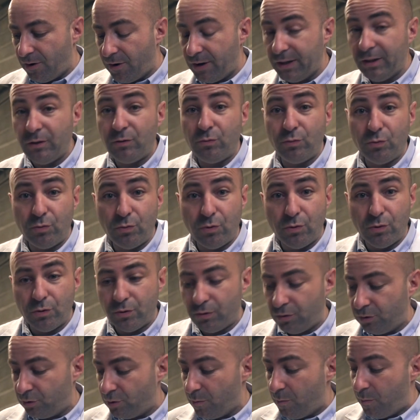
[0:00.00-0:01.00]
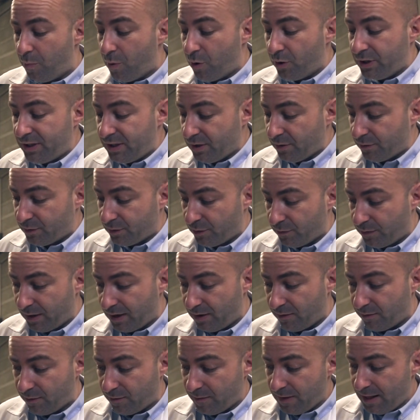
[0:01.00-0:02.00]
into the body of the
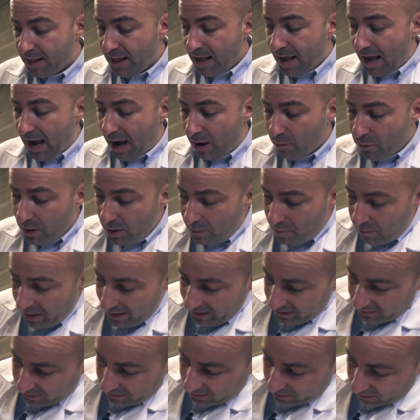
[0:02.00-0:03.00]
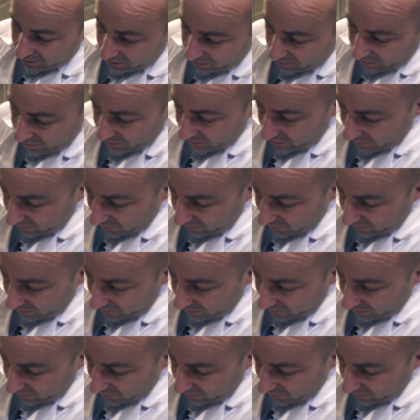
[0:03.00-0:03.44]
valve. I will place it.